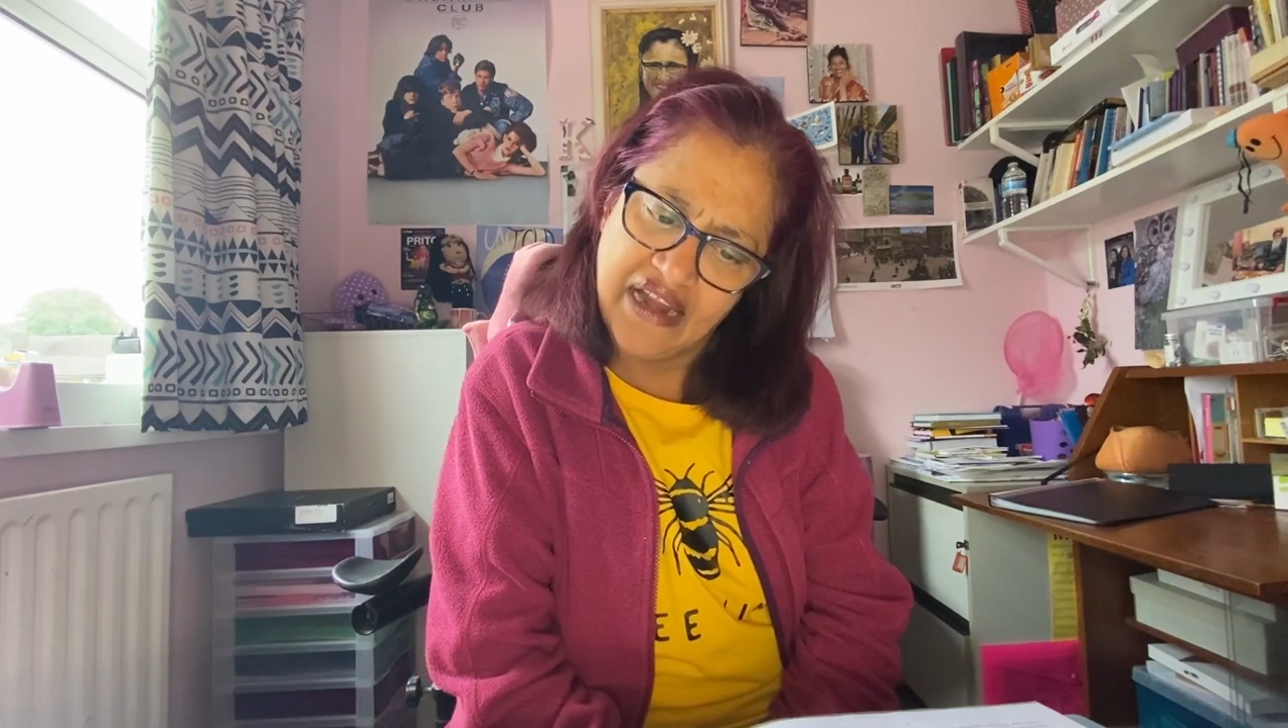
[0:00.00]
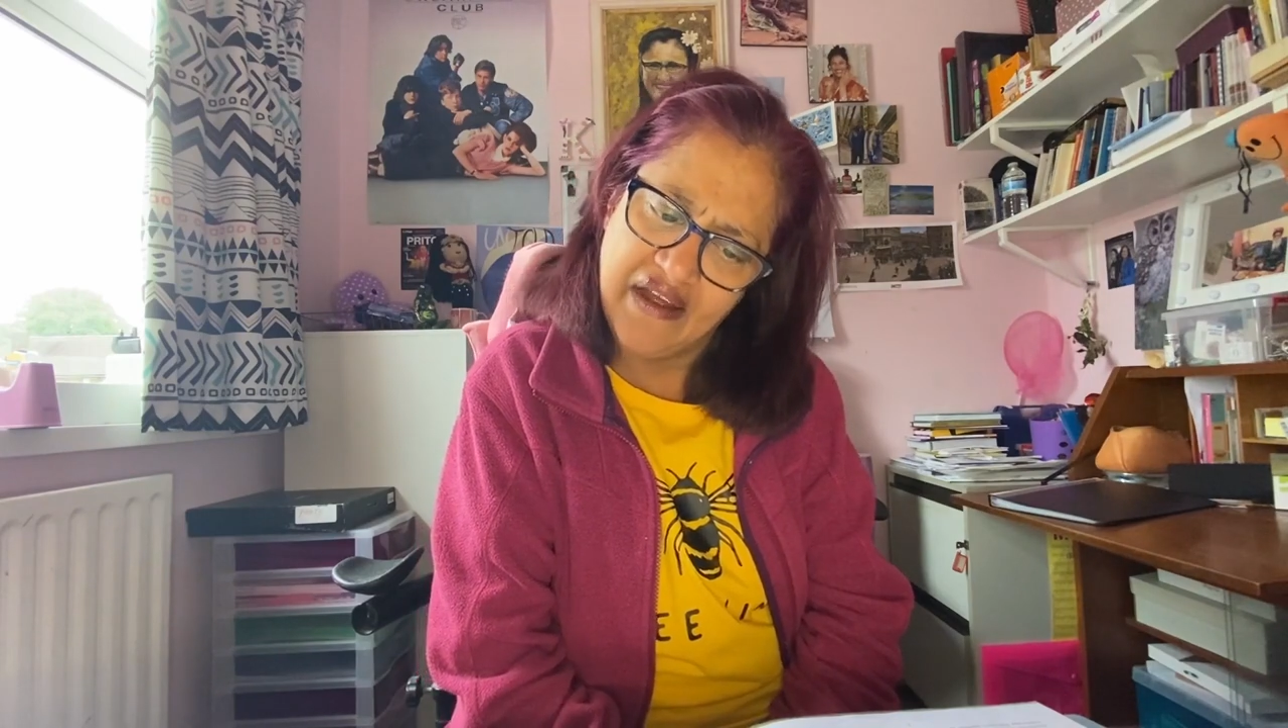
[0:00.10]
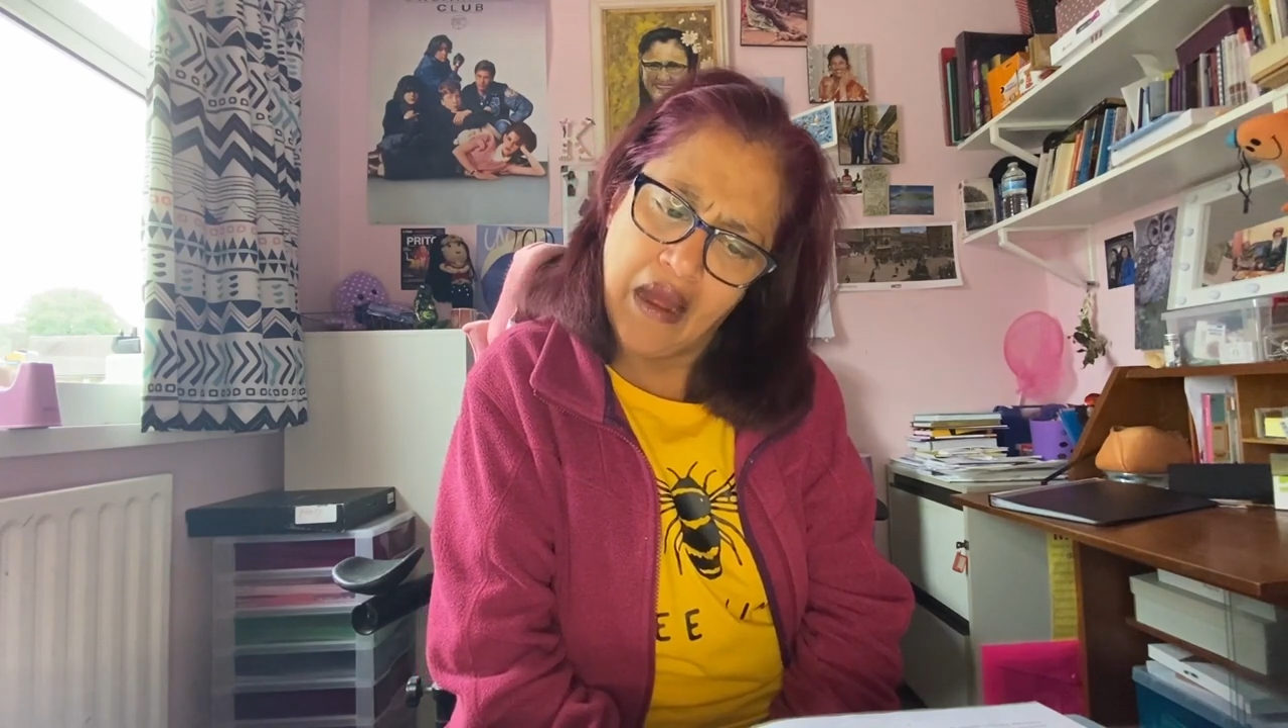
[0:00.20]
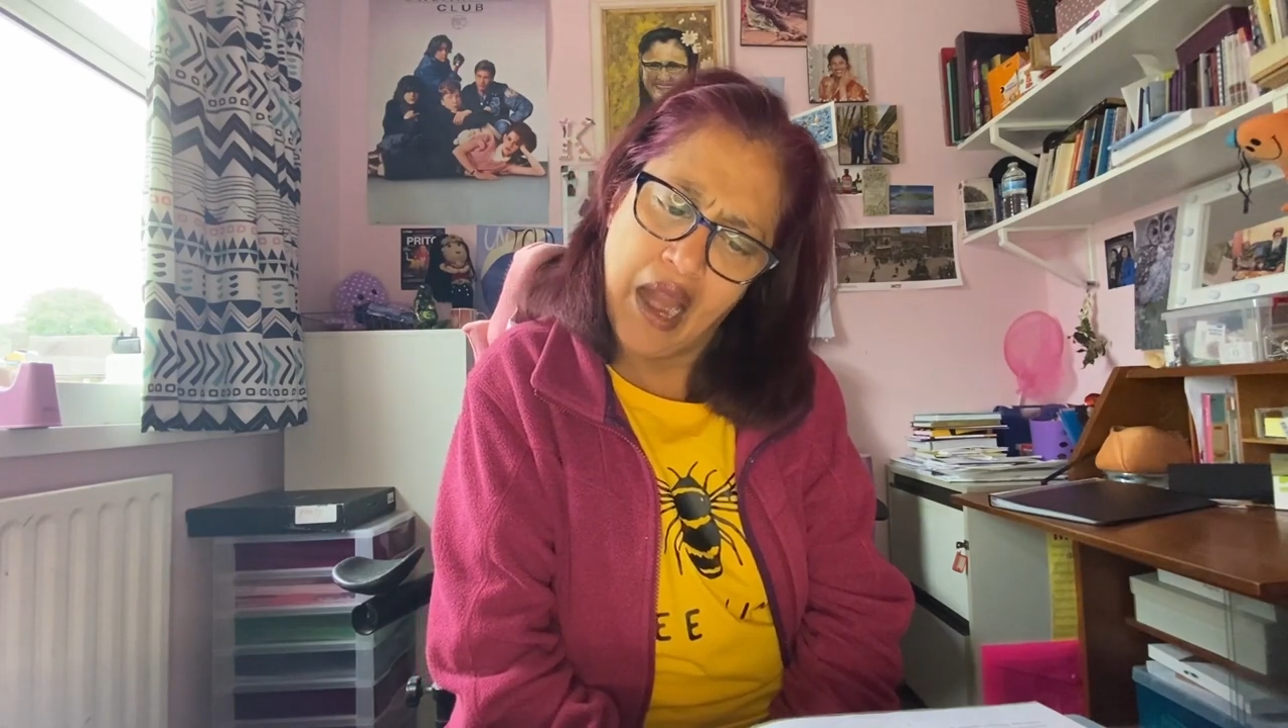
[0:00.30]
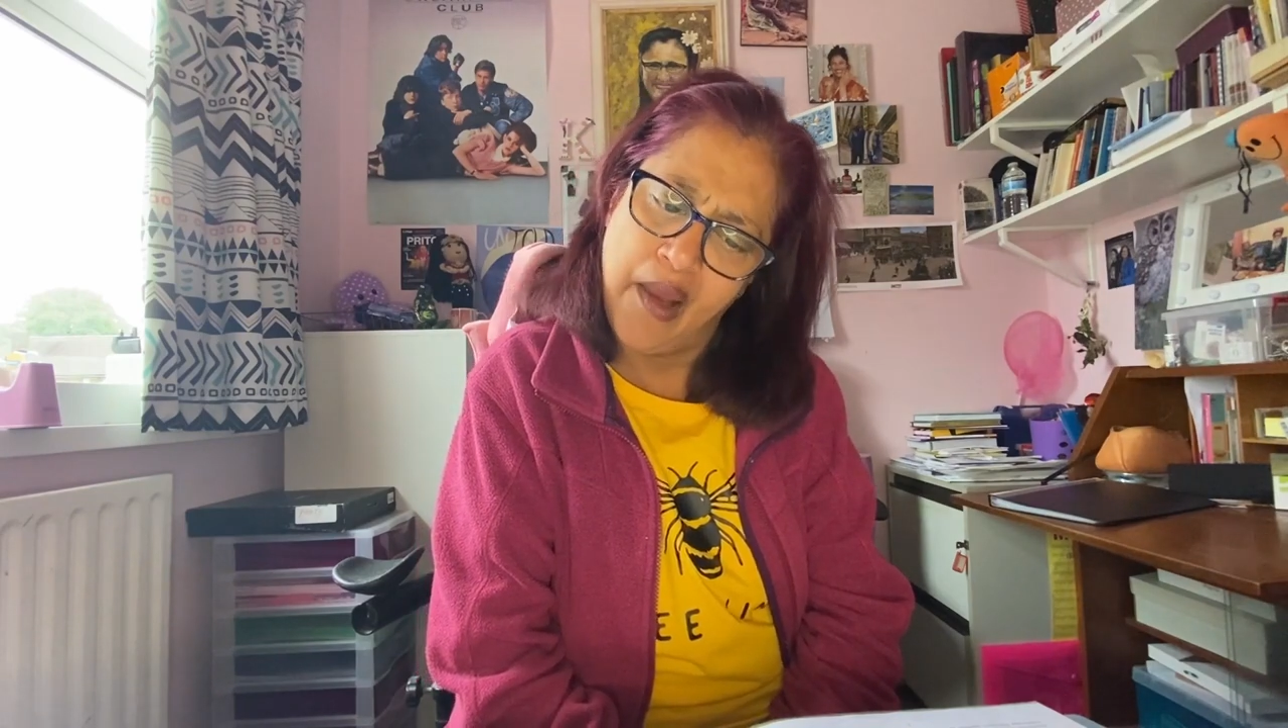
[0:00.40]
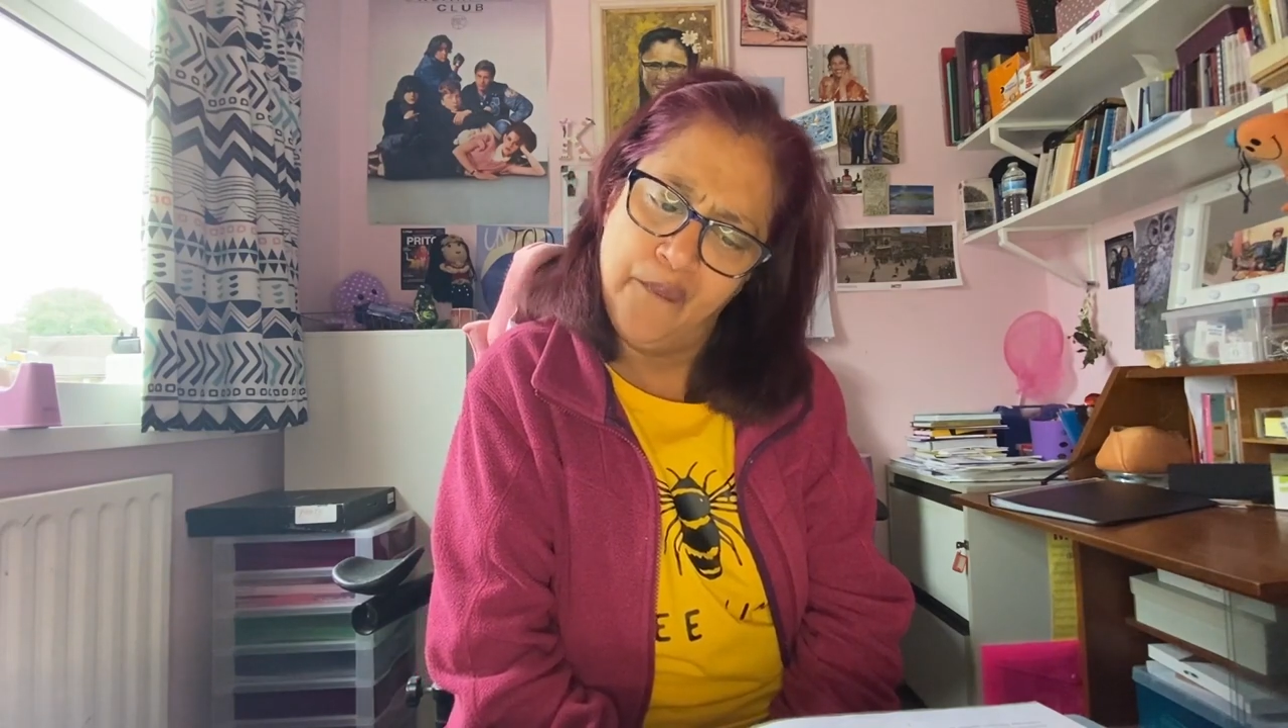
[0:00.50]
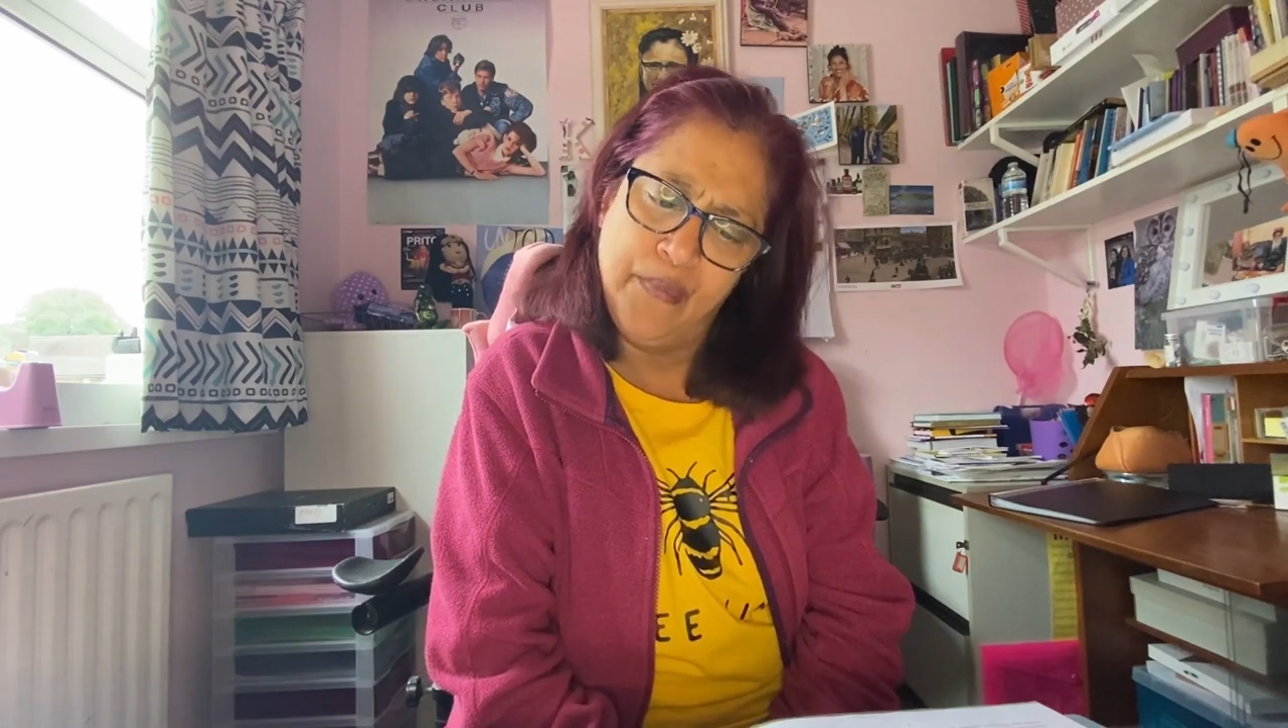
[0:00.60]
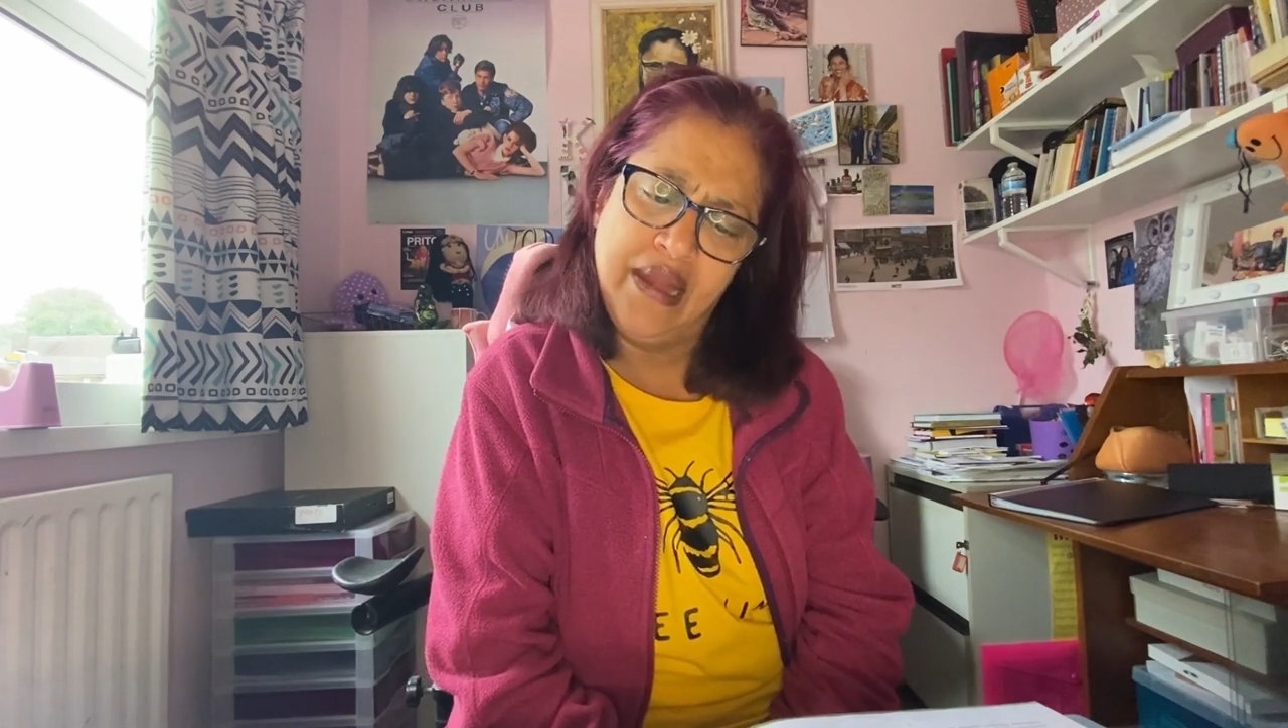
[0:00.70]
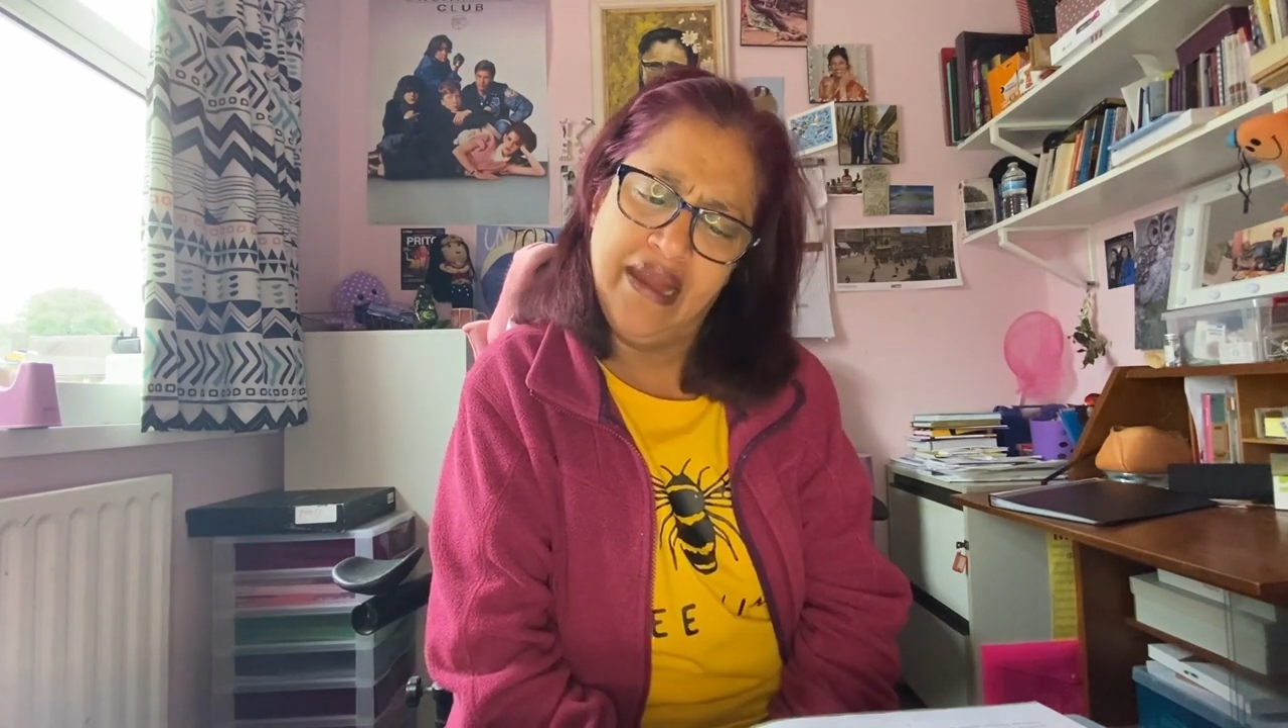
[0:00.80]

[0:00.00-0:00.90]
appeared